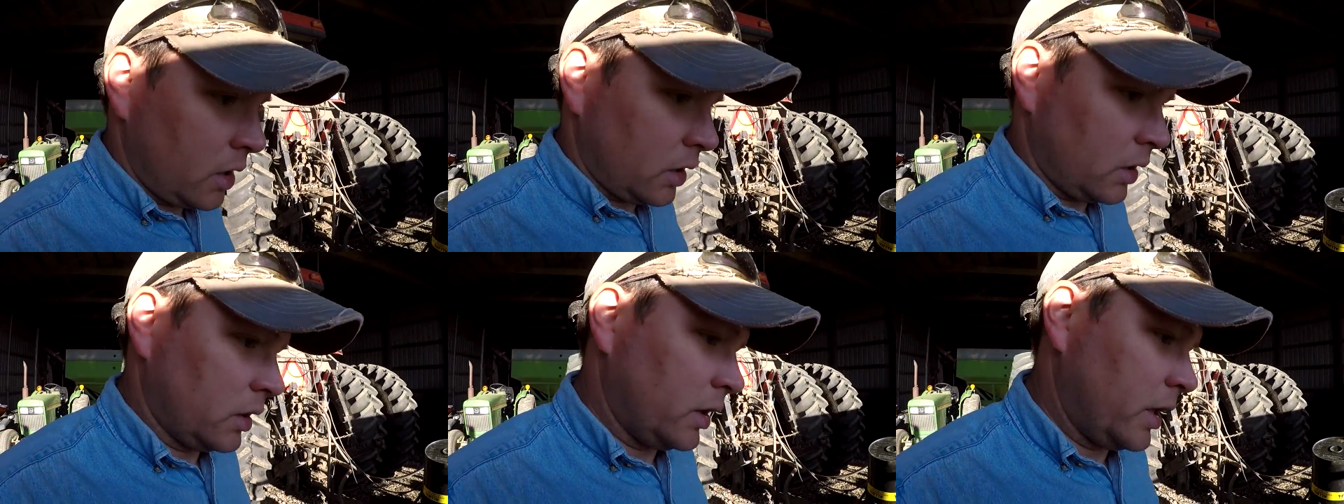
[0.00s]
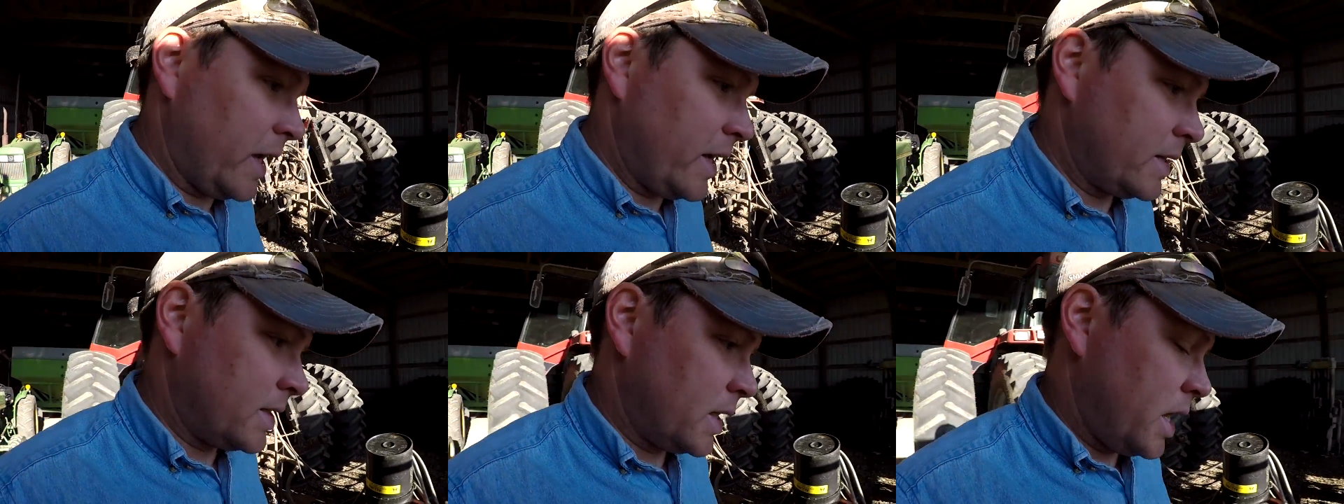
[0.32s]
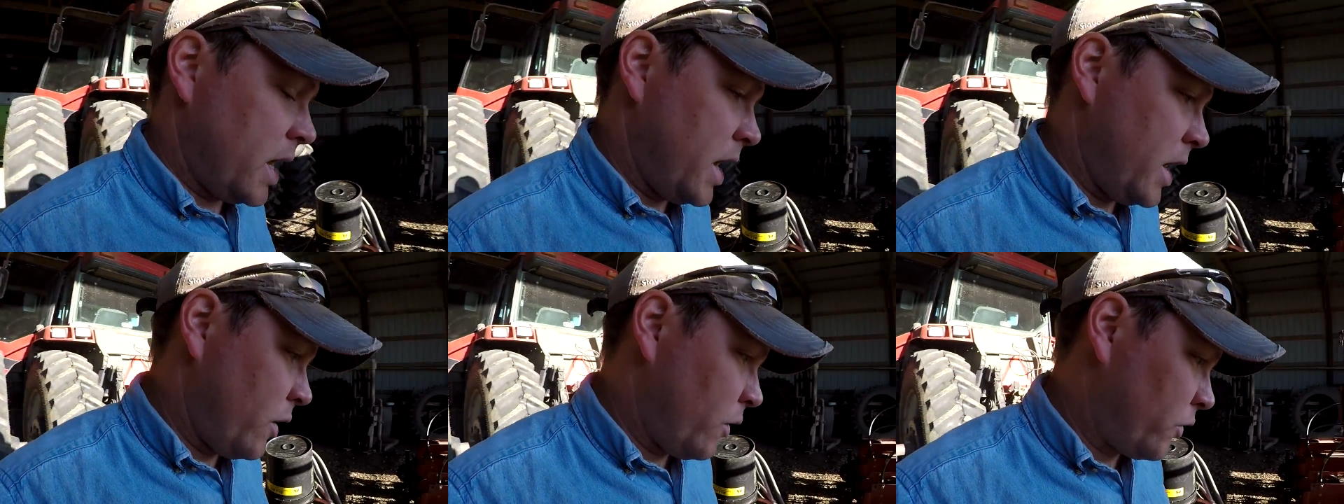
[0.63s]
late
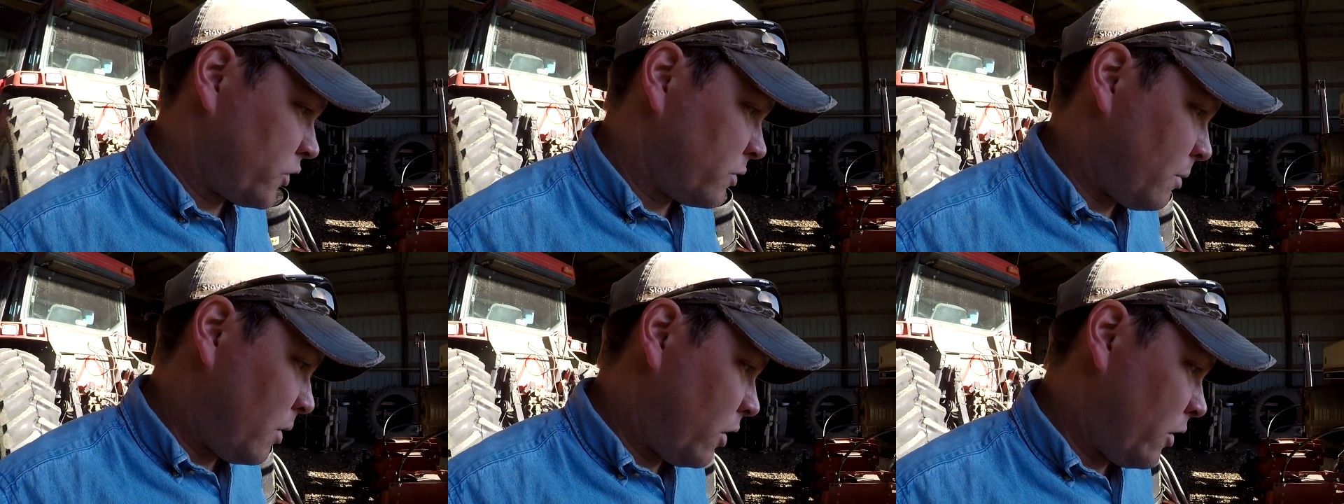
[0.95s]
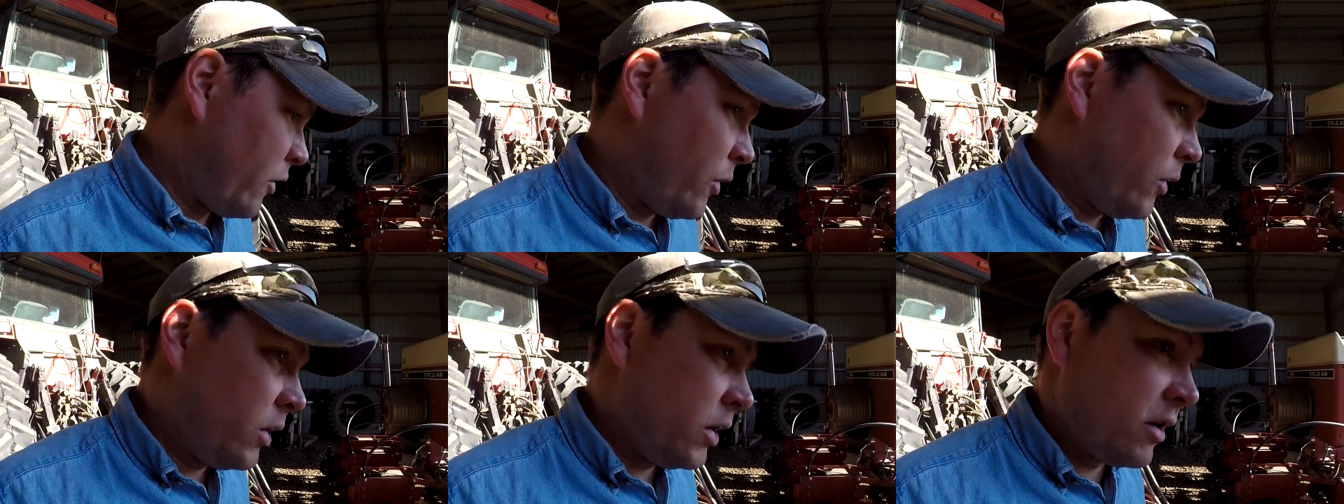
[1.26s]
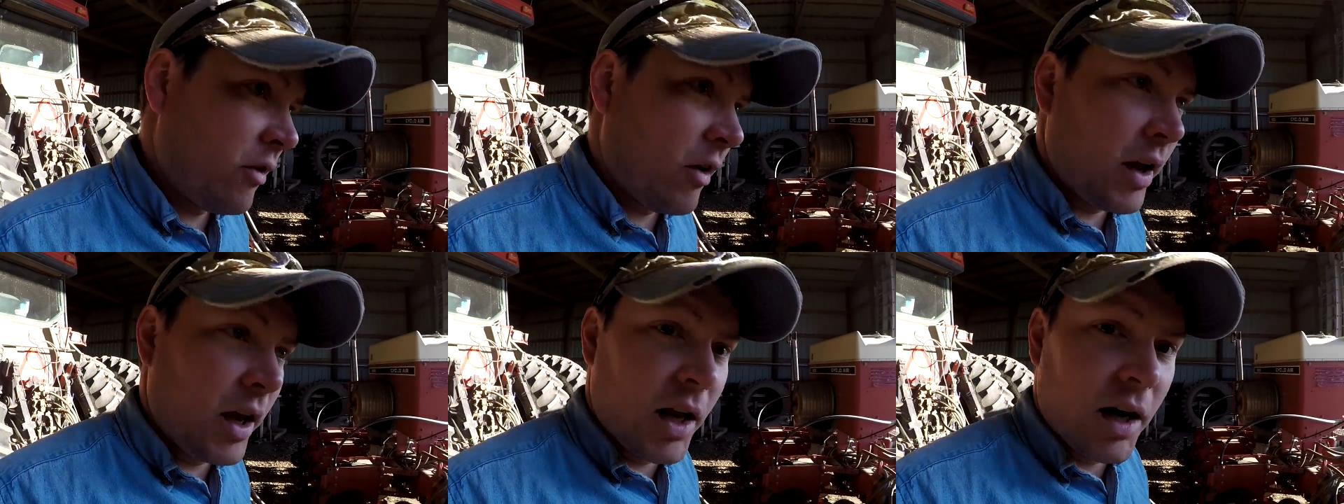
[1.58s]
today or tomorrow. If
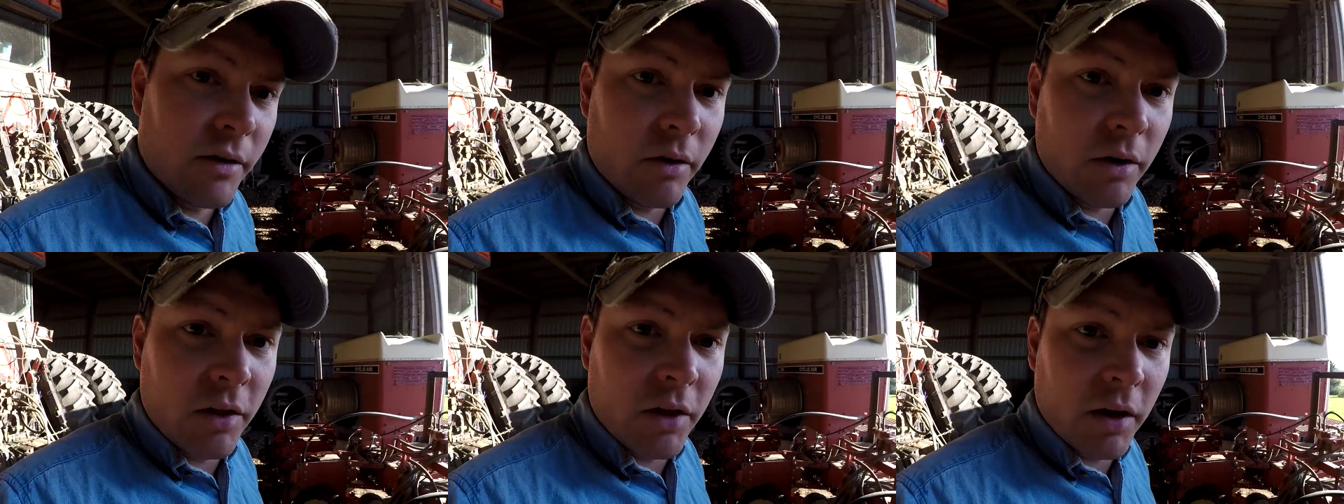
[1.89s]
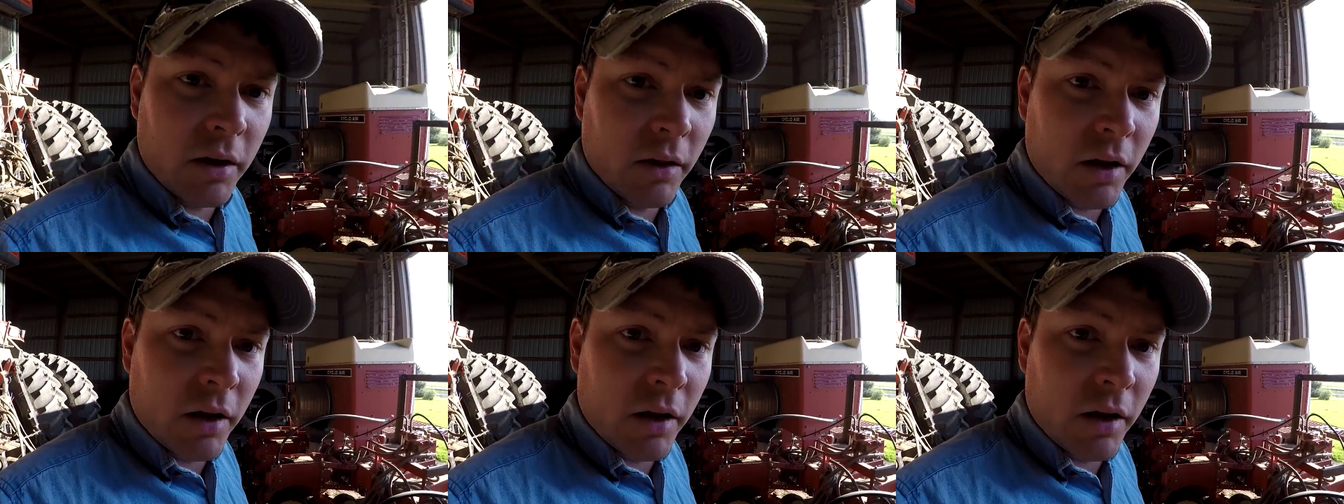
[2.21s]
I get everything